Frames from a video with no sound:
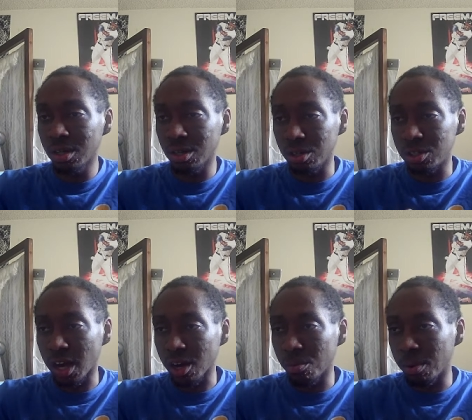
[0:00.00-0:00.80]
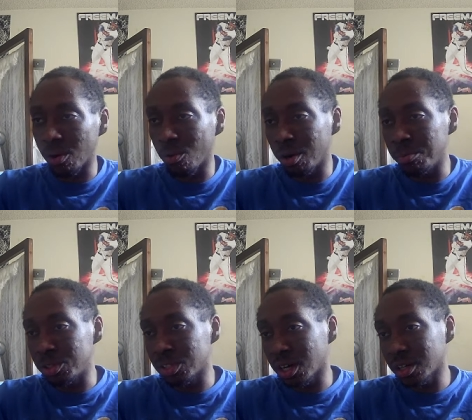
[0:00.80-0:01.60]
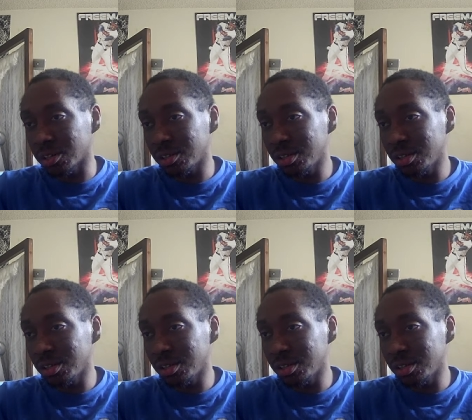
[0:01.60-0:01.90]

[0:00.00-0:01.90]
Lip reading: Good tackle by Wan-Bissaka.